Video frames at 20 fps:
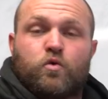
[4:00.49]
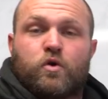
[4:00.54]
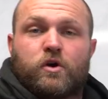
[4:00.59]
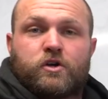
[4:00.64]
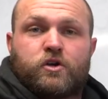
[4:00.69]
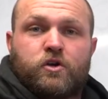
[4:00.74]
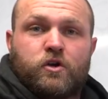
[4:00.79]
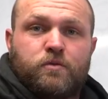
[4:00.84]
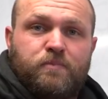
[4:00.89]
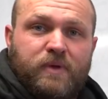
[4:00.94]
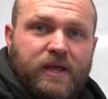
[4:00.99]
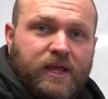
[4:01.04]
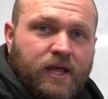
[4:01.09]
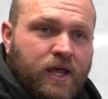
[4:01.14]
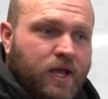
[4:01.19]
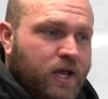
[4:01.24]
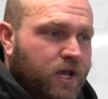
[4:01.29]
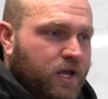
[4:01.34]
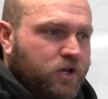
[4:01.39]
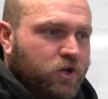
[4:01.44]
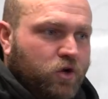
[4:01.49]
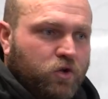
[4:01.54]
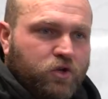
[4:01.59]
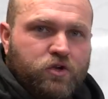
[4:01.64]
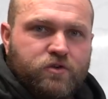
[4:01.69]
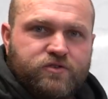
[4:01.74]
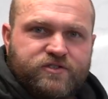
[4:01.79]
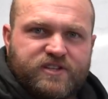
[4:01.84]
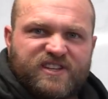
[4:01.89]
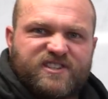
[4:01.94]
or it could be, you know,
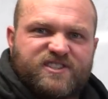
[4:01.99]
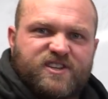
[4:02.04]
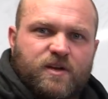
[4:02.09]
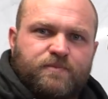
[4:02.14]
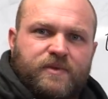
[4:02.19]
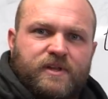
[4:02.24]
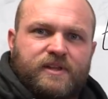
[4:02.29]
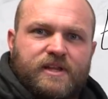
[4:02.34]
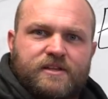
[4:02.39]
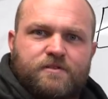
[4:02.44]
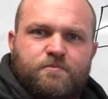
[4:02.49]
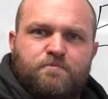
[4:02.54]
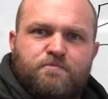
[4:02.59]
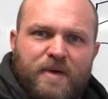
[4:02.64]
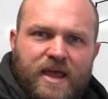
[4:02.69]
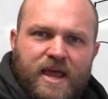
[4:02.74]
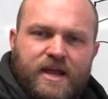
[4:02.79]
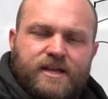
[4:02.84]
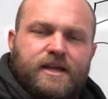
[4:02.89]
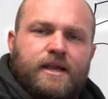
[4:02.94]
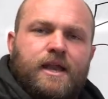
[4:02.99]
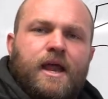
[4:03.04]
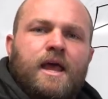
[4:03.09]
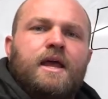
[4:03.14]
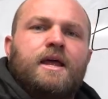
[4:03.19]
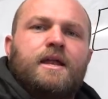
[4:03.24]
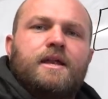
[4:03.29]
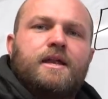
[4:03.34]
using something that's banded.